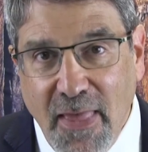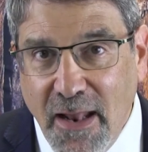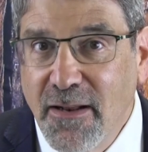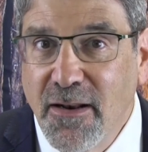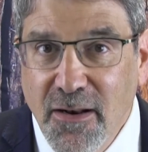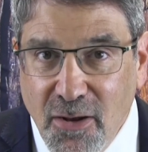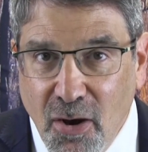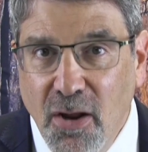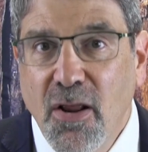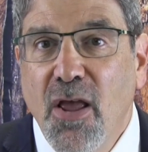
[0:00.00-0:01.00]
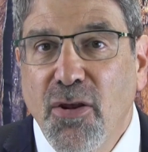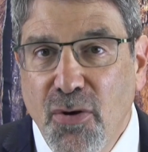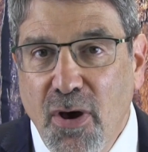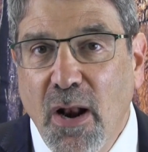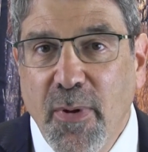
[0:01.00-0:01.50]
That isn't any good.
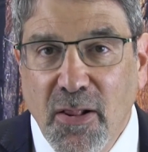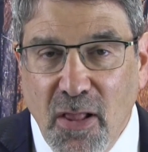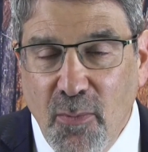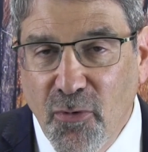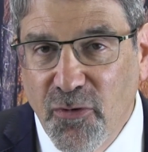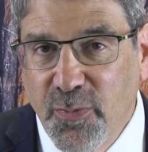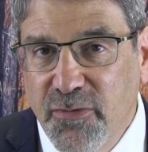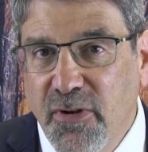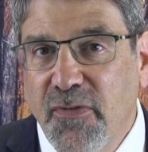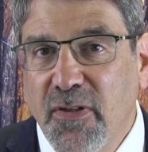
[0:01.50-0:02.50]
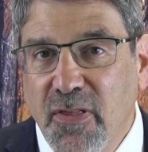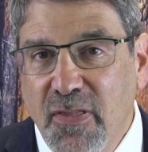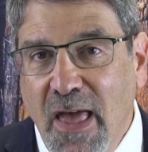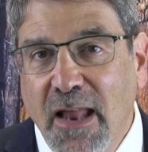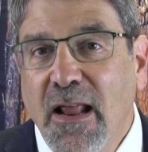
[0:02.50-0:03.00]
You've got to be a lot more specific
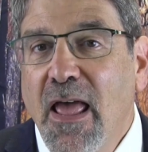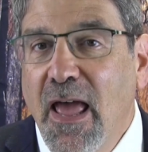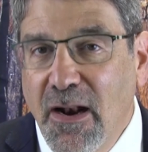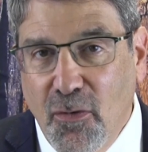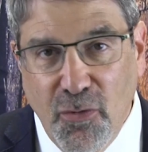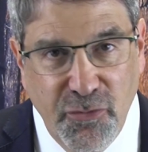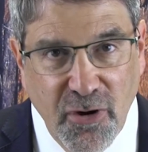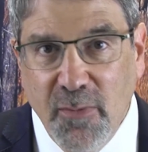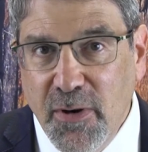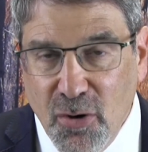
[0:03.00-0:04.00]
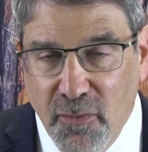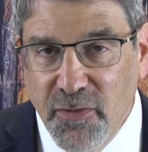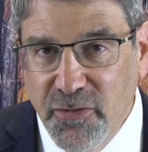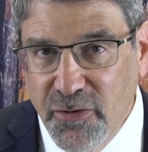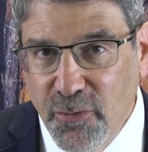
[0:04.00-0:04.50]
than that. And of course, you're going to be
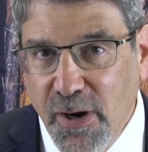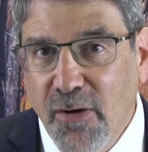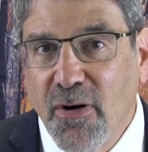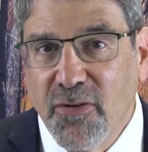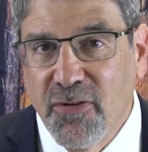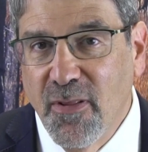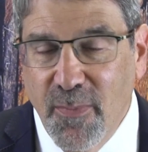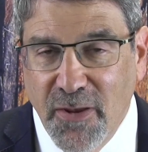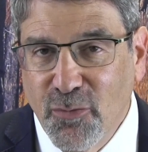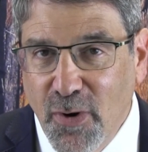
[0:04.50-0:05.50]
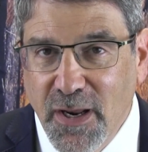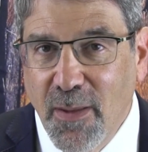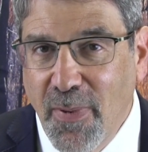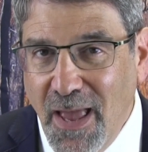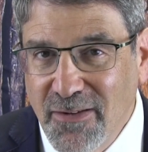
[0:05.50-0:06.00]
nervous at your hearing. So the best way to
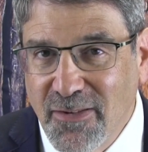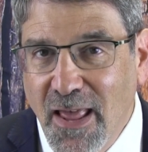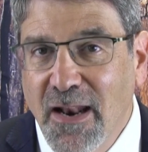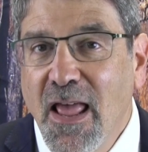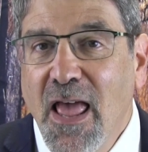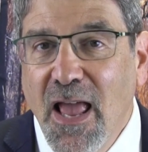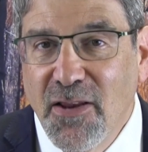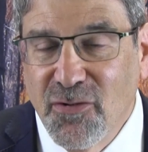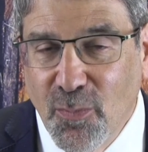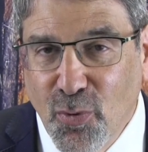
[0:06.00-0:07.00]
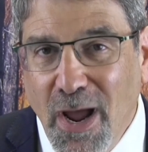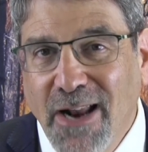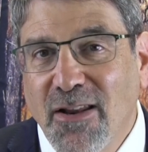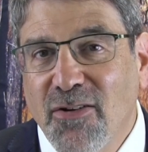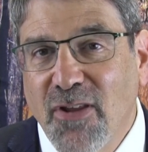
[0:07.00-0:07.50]
get past that is to
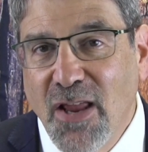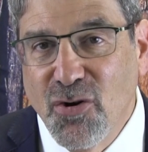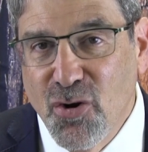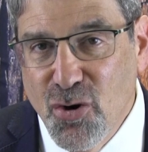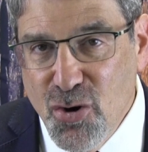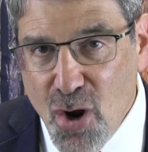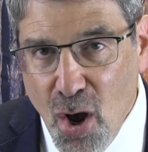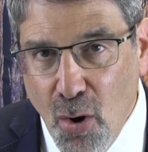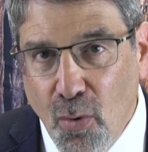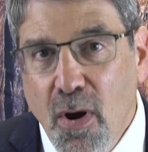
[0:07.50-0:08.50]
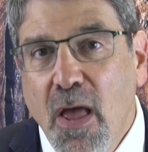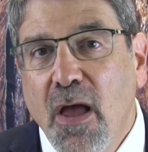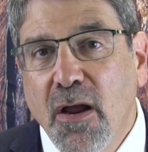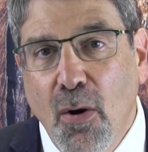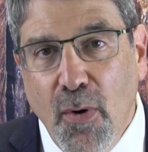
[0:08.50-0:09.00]
practice and to know
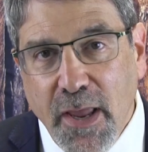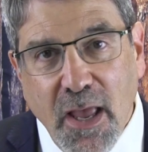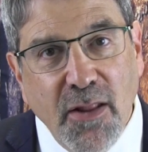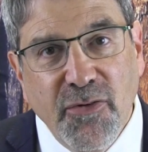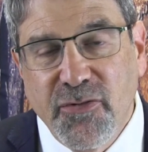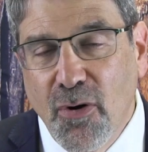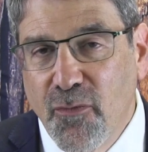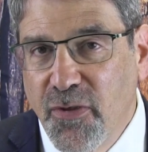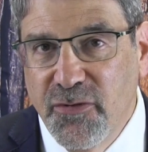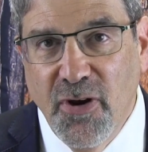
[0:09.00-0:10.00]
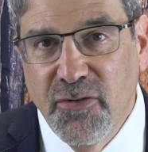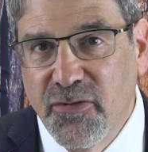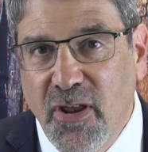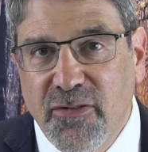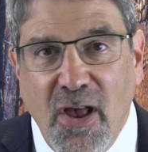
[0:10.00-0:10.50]
going in. So if the
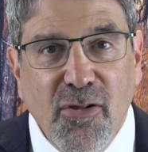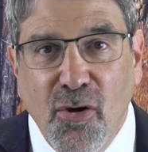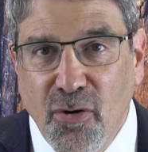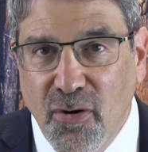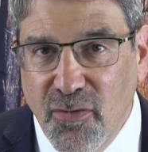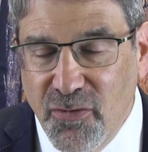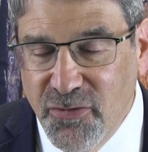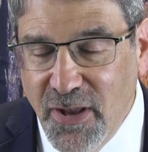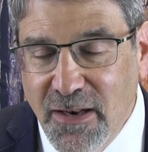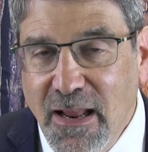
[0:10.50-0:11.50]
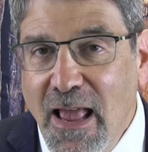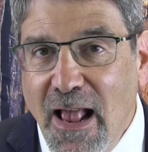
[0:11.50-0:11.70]
judge says, how long can you sit?